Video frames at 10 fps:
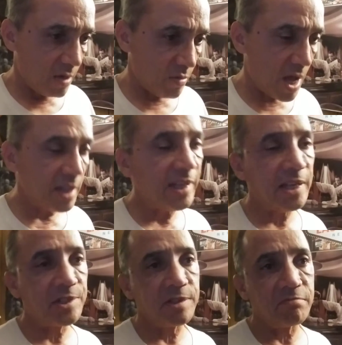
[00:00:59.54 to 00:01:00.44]
Well, he
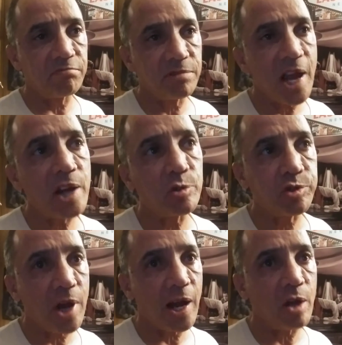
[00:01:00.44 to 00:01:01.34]
gets a title
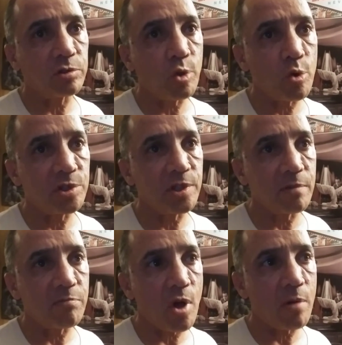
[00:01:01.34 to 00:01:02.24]
shot outdoors in
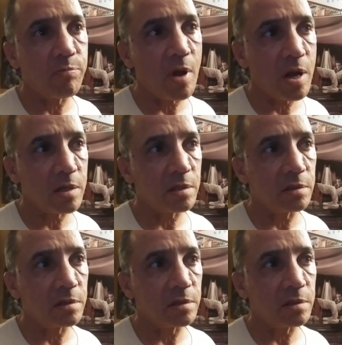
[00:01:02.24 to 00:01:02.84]
a ballpark.